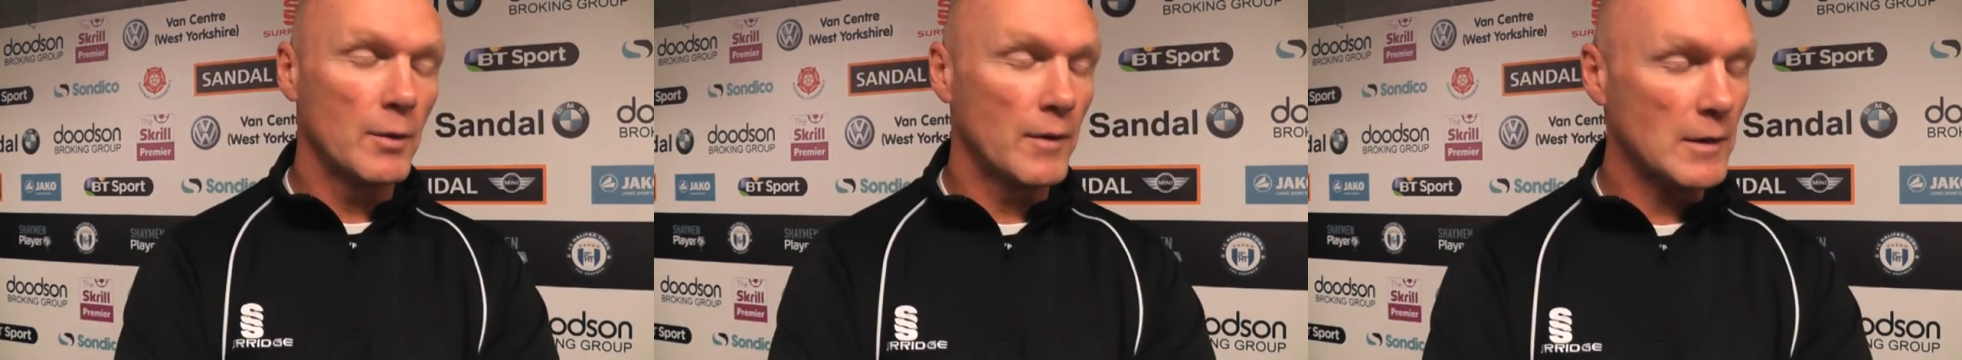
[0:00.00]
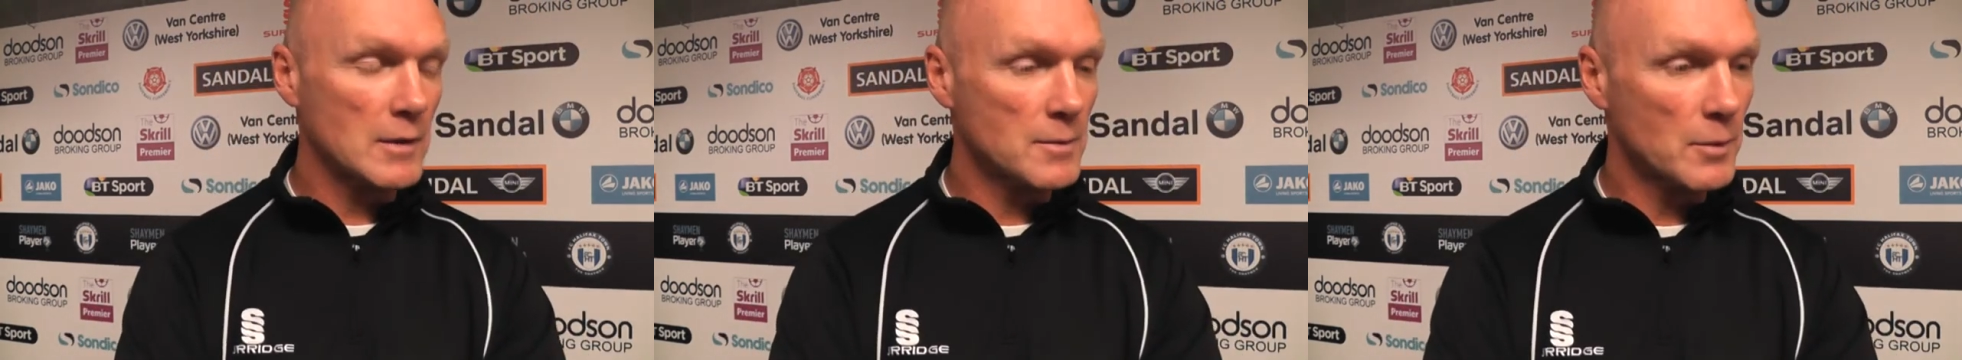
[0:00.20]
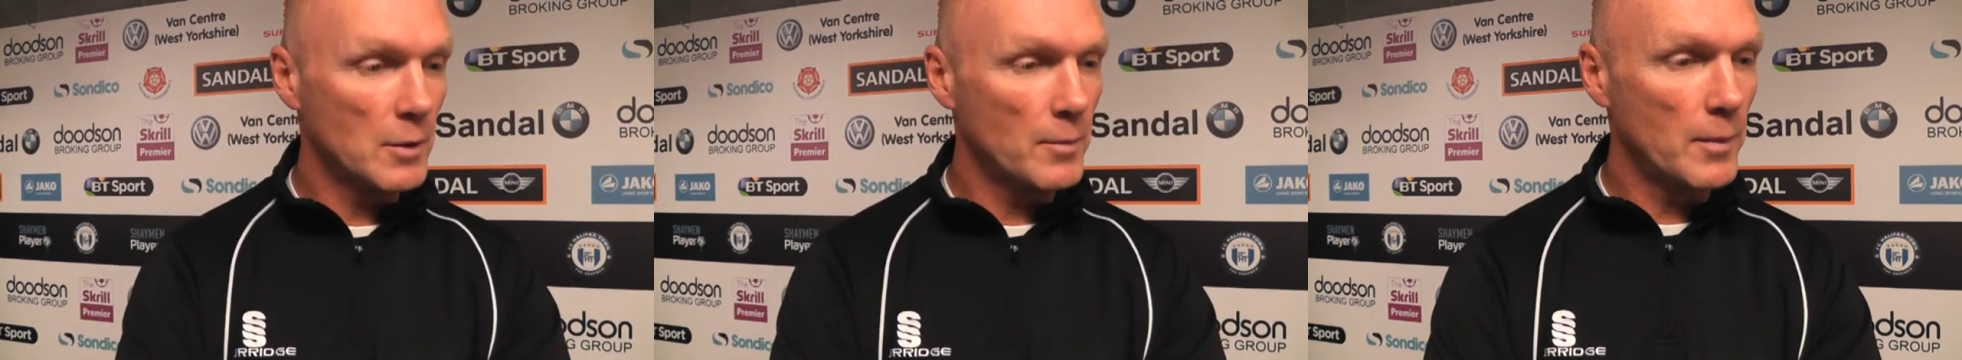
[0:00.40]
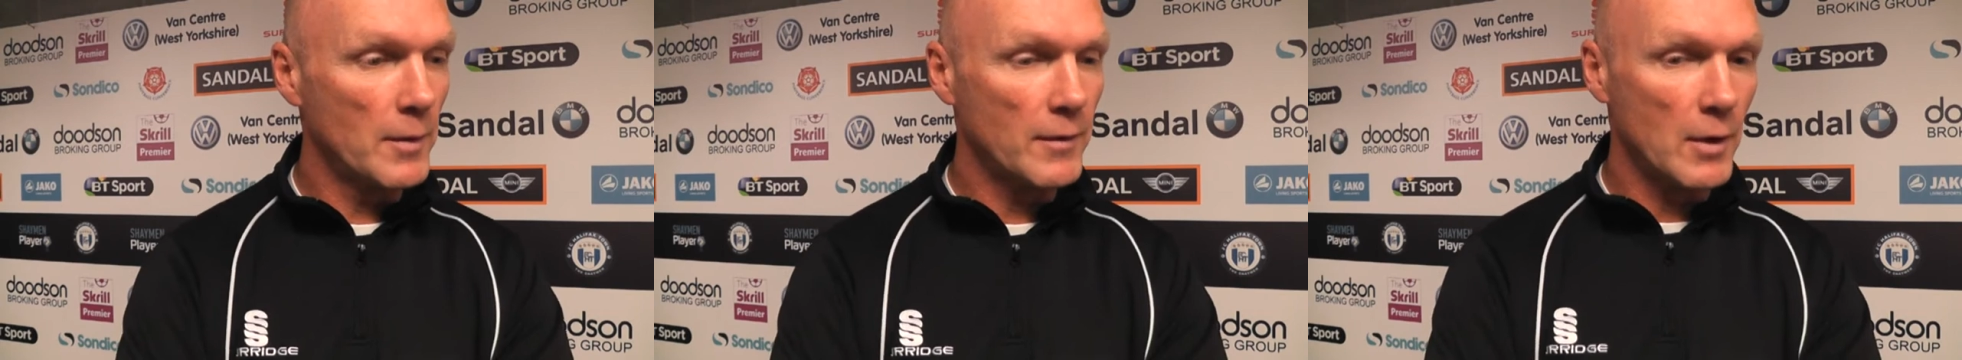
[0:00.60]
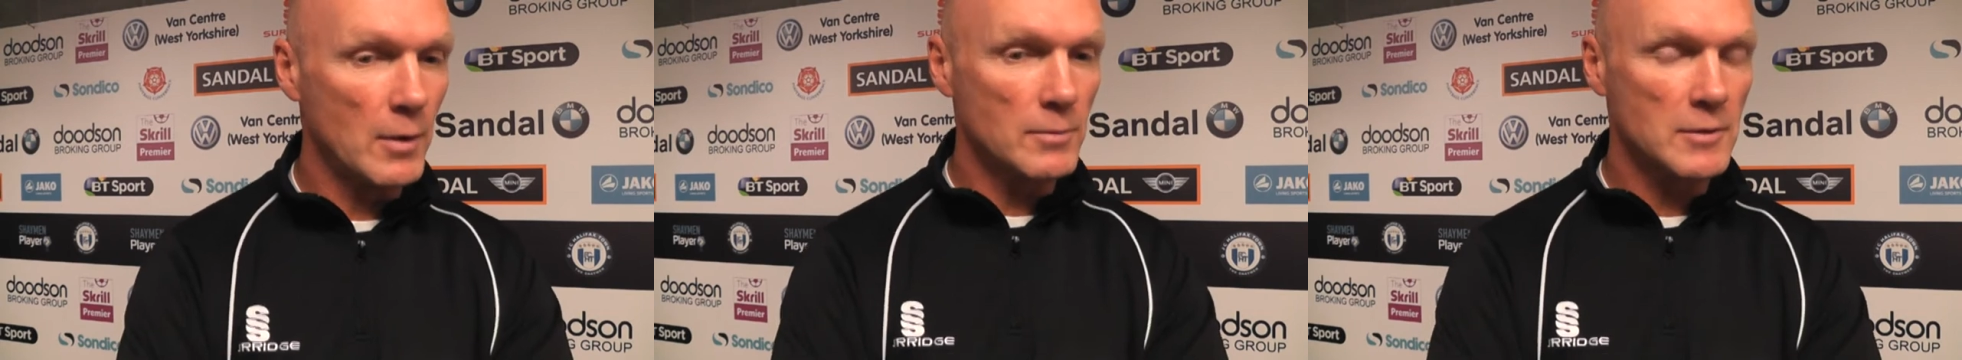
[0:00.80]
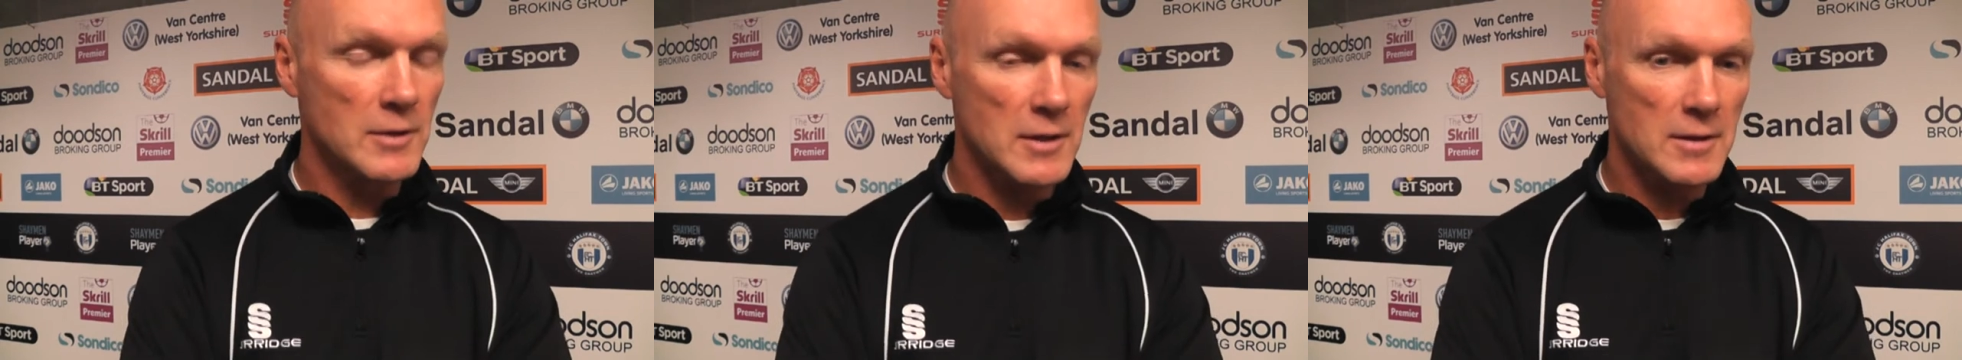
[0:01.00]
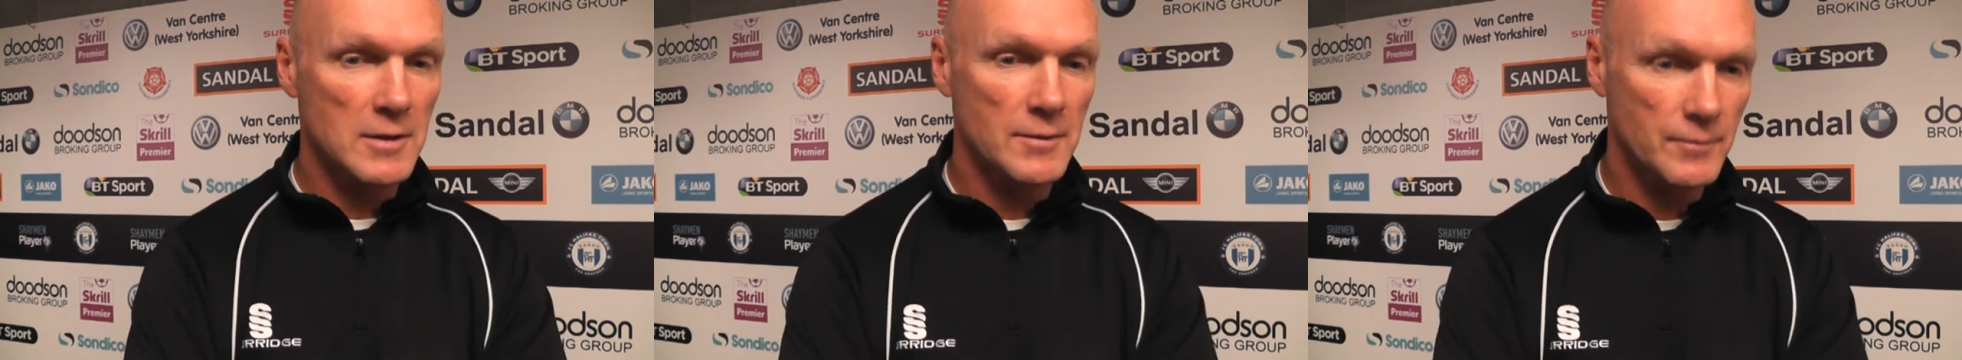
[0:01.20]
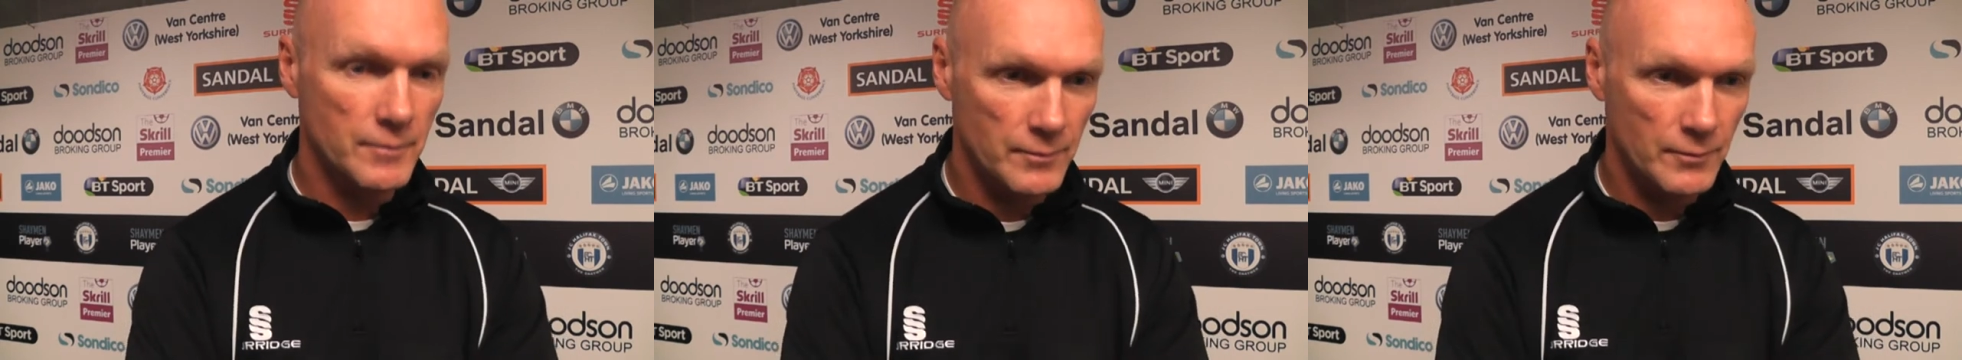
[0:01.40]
we've had some good performances.